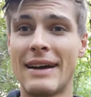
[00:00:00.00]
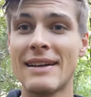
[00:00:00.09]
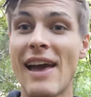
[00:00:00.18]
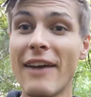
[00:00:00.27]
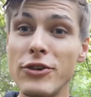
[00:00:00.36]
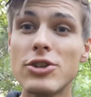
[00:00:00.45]

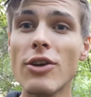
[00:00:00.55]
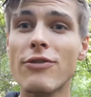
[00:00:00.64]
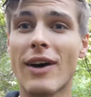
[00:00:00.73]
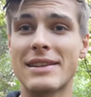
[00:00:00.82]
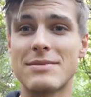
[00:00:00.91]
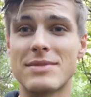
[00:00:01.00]
If you do
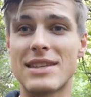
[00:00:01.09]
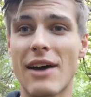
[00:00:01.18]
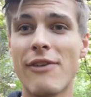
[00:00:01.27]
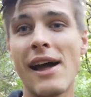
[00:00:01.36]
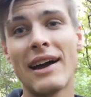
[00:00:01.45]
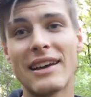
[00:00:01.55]
find some stuff,
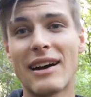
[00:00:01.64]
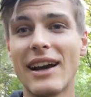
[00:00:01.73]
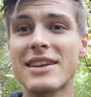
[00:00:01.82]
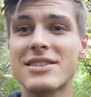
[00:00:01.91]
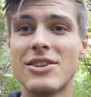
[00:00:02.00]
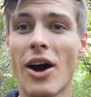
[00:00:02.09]
let
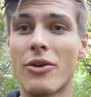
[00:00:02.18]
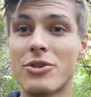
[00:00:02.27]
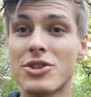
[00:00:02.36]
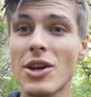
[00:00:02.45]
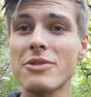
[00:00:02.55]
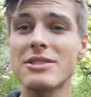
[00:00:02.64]
us know.
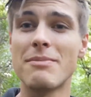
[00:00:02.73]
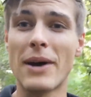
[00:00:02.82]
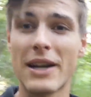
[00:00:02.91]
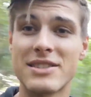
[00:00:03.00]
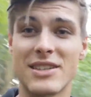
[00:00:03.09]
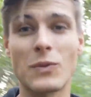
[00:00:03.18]
Show us some
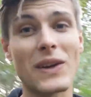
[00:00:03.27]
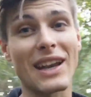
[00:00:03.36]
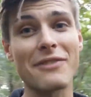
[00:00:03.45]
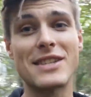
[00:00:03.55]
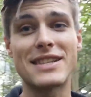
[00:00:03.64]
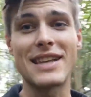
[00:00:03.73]
pictures, we'd
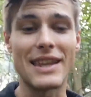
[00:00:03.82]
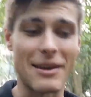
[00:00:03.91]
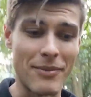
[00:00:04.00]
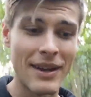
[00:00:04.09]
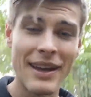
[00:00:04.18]
love to see them.